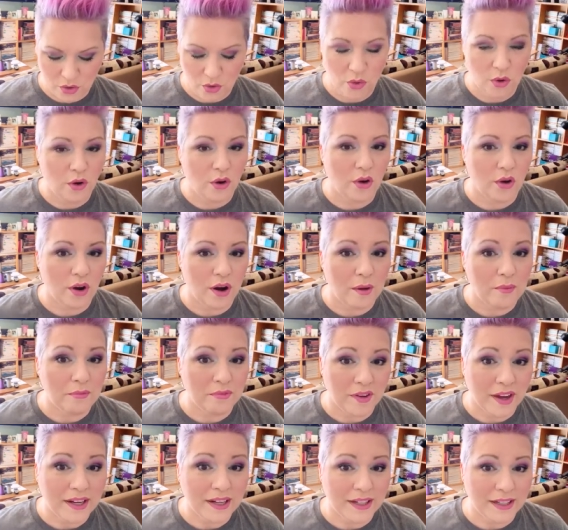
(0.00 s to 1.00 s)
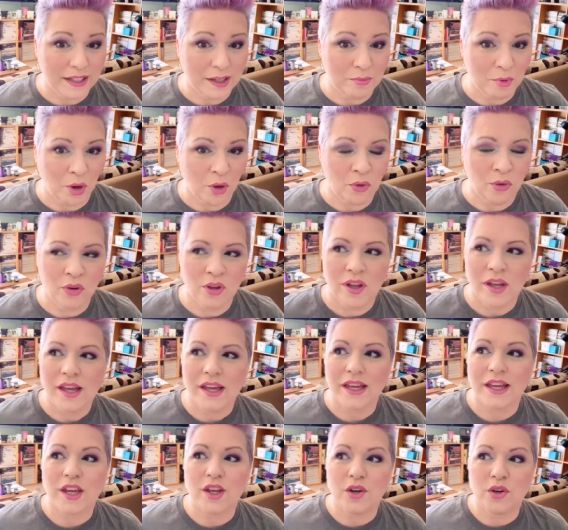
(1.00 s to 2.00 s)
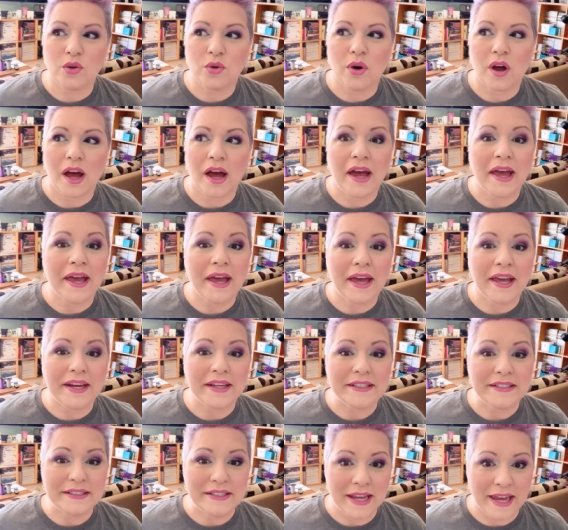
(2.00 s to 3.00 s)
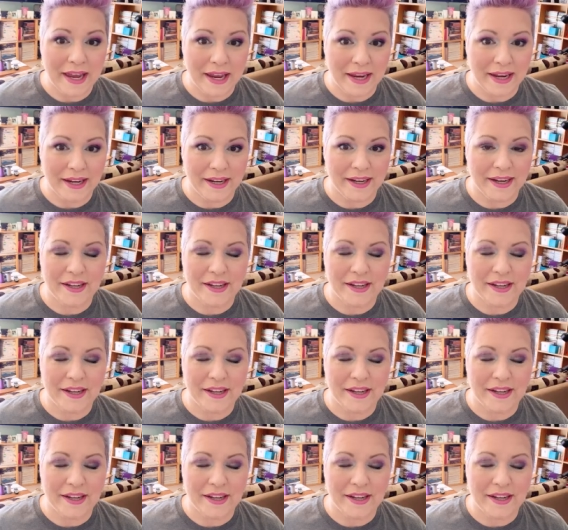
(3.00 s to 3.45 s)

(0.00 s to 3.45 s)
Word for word: or um, Finding Nemo, he knew I had a day.